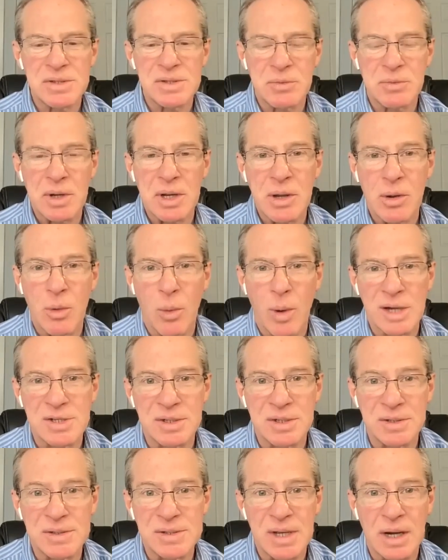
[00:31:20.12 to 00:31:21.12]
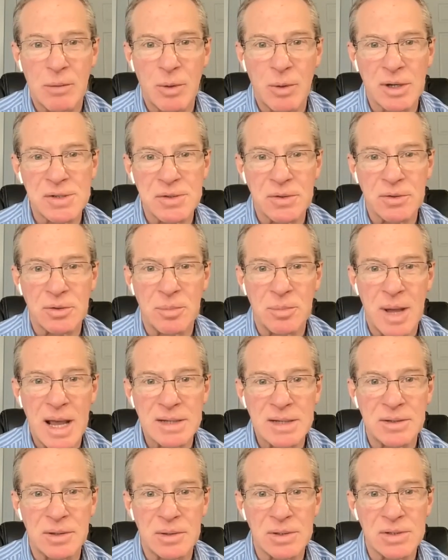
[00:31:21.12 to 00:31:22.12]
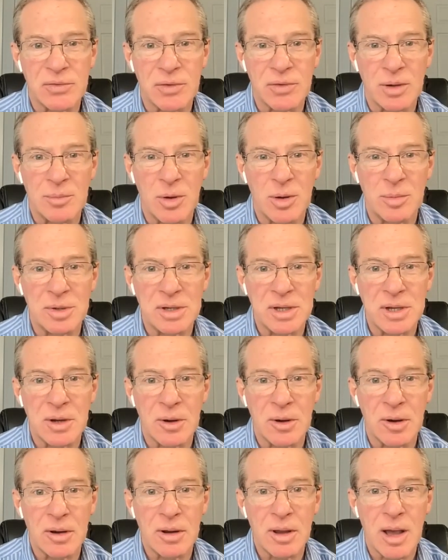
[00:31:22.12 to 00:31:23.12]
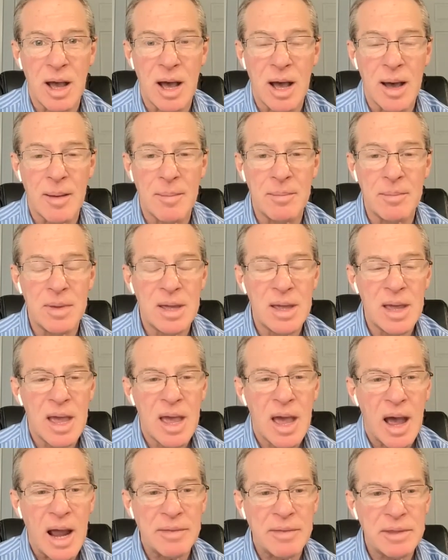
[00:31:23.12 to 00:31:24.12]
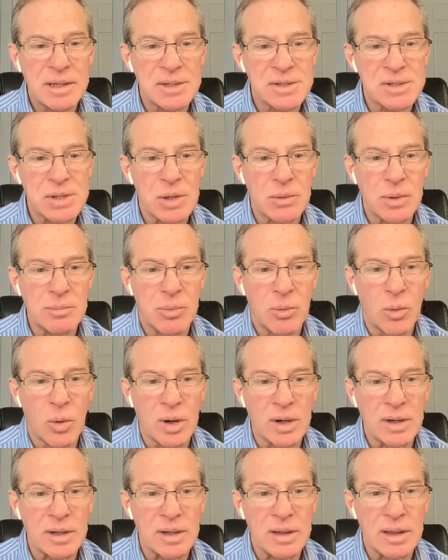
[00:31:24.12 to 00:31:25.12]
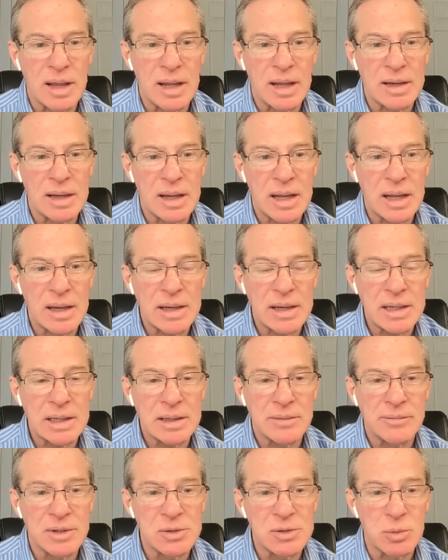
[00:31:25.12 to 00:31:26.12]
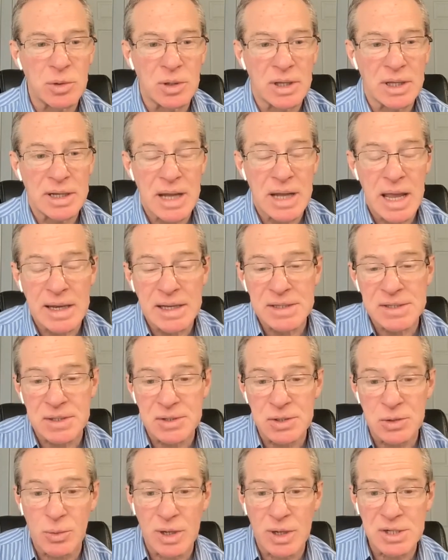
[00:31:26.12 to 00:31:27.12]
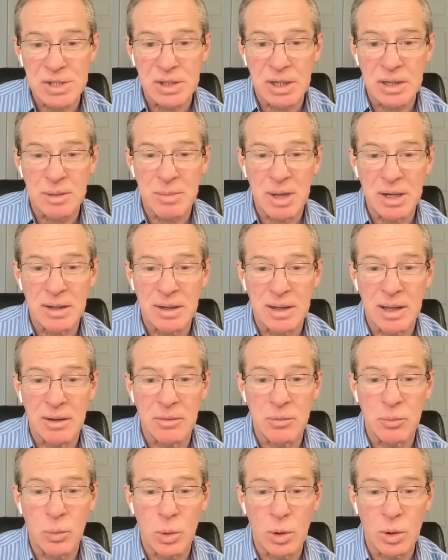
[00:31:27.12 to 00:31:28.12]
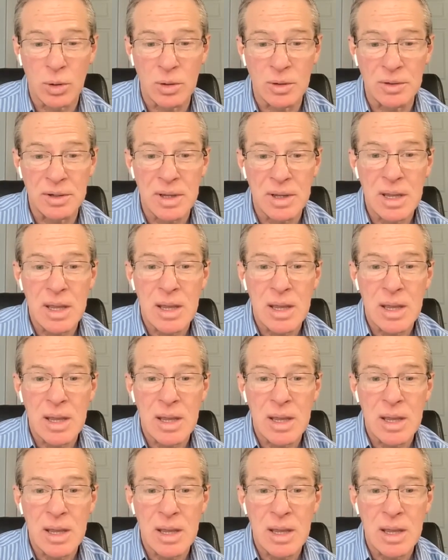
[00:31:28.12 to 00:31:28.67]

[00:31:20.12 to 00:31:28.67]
the screening questions, and I want to circle back to those for a moment here. Um, I think it's so important that any individual in any situation in the mental health world